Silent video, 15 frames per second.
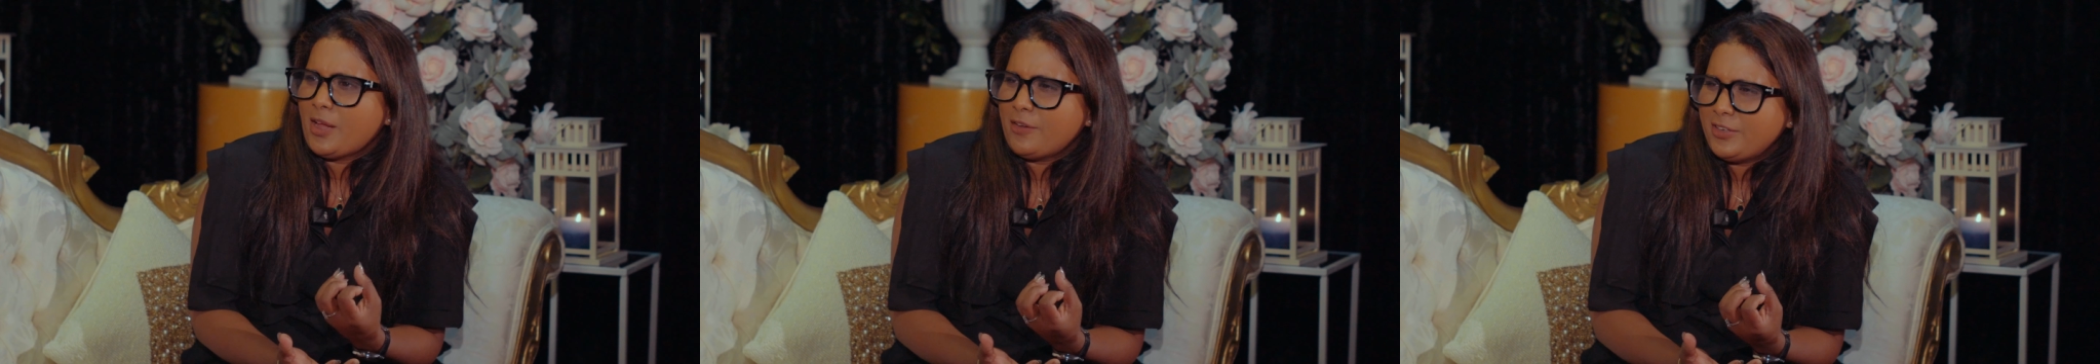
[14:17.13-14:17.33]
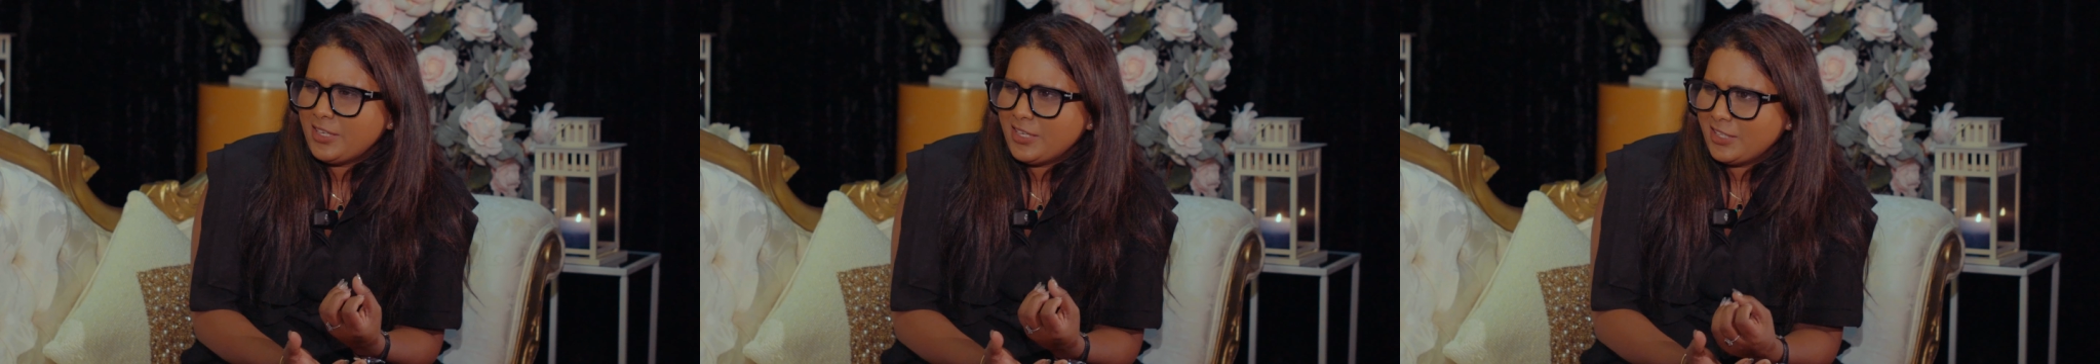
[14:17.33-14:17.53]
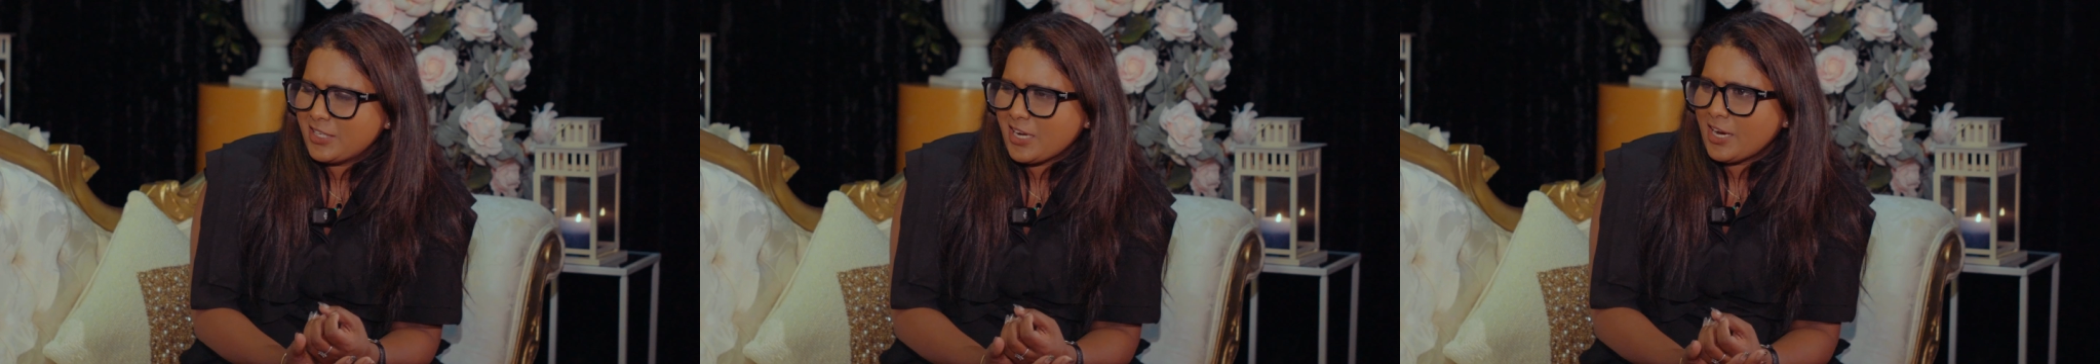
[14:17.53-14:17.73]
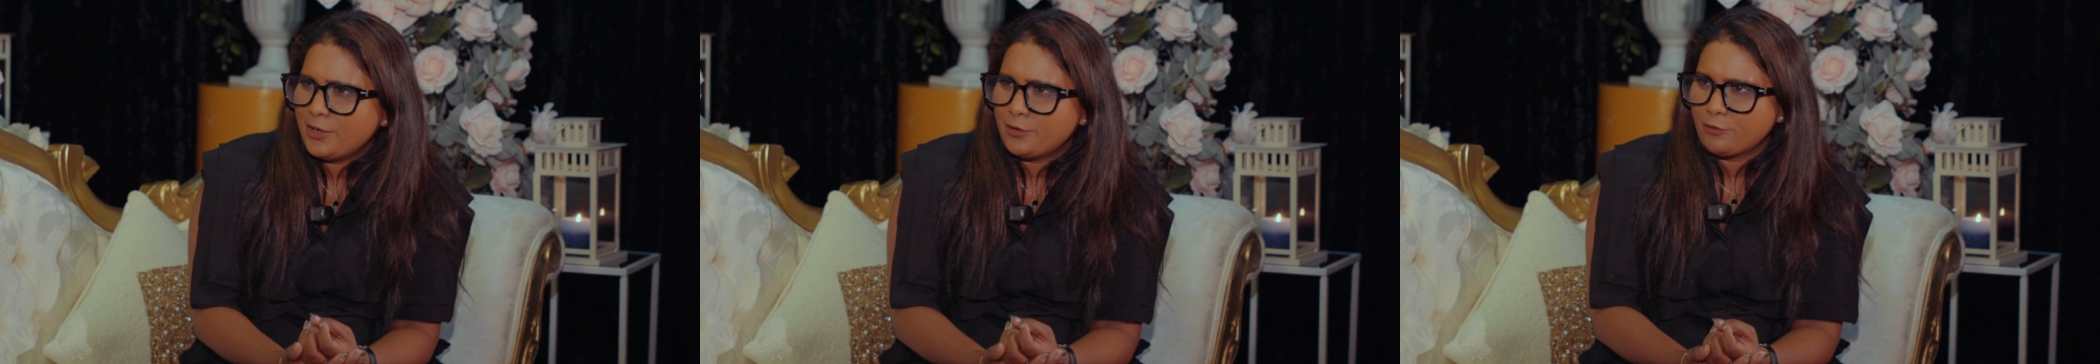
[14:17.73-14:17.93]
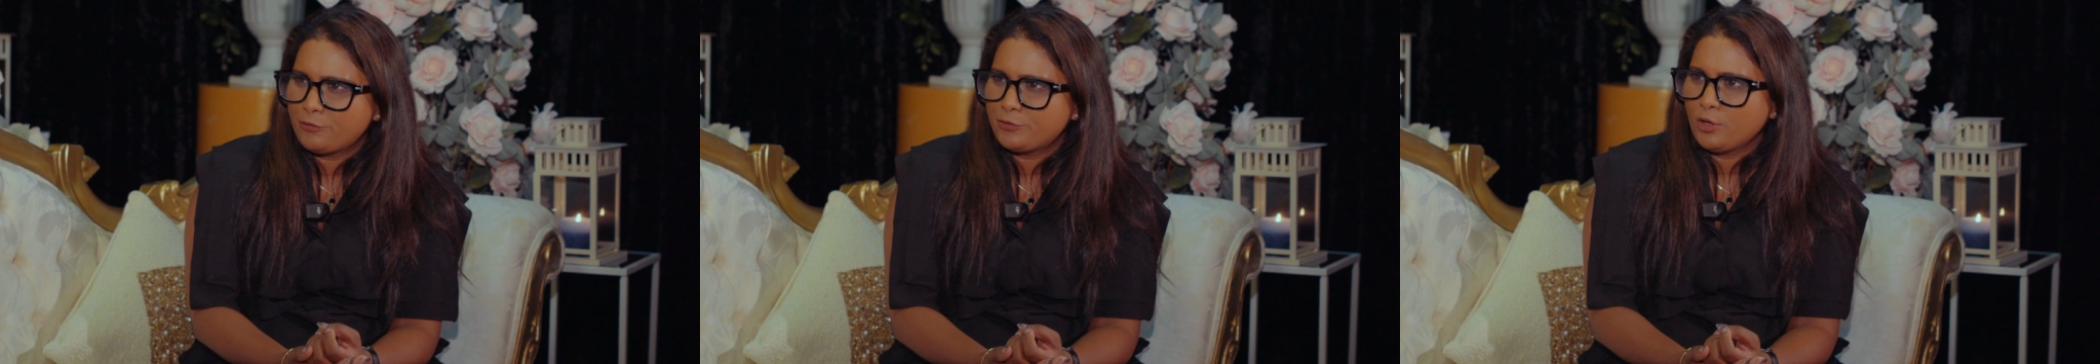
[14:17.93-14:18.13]
having
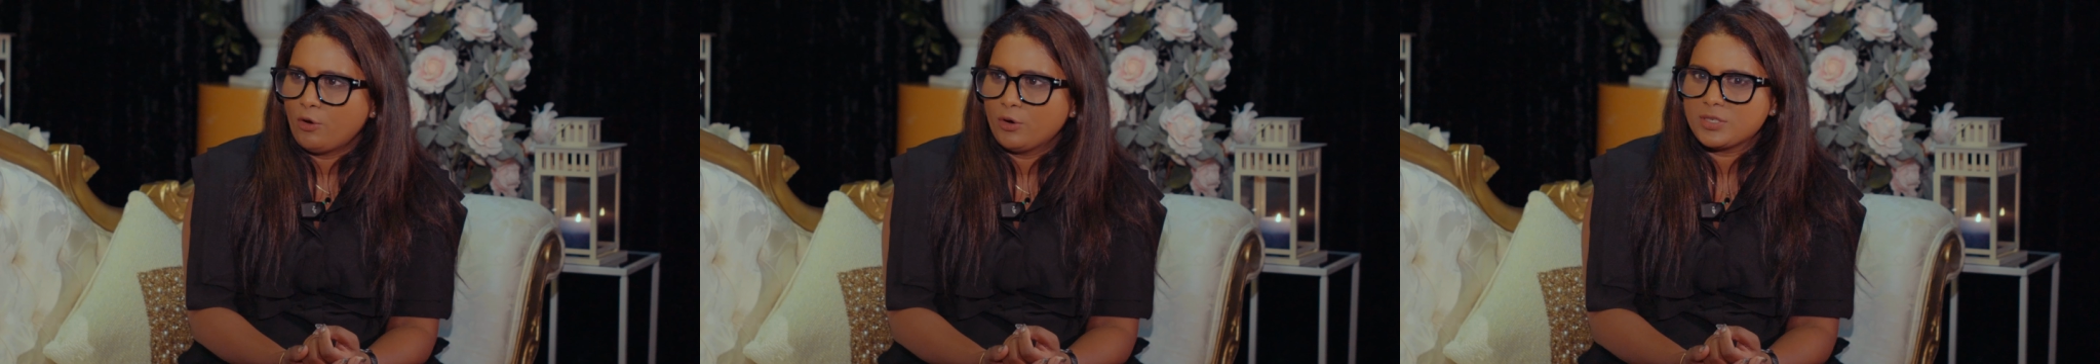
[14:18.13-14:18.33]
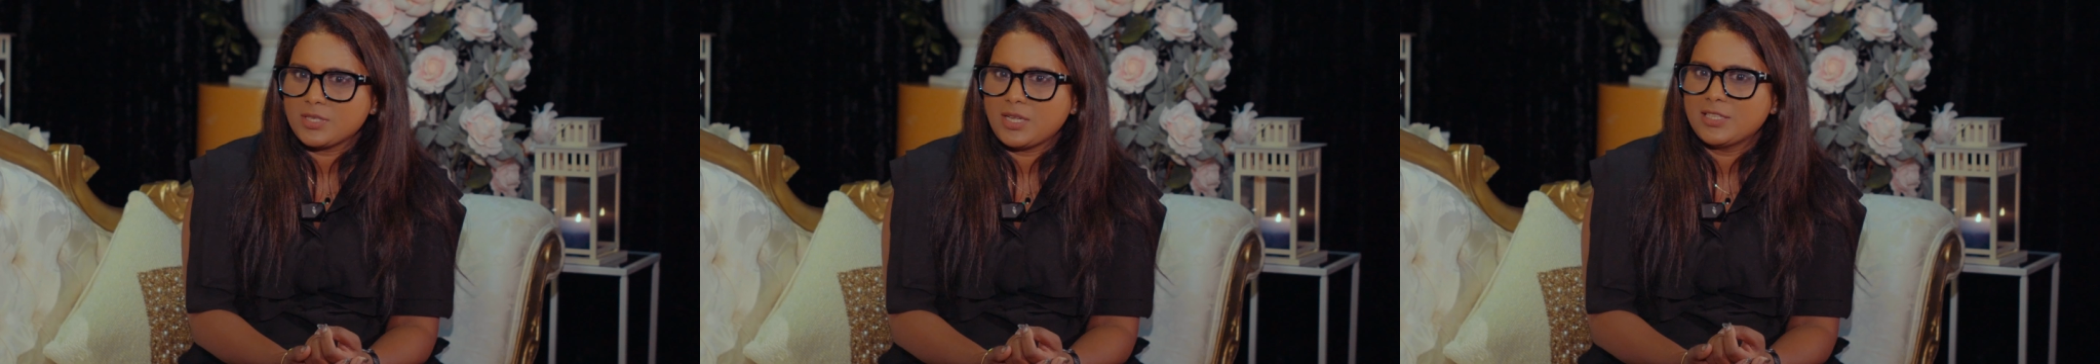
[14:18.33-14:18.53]
kind of thoughts,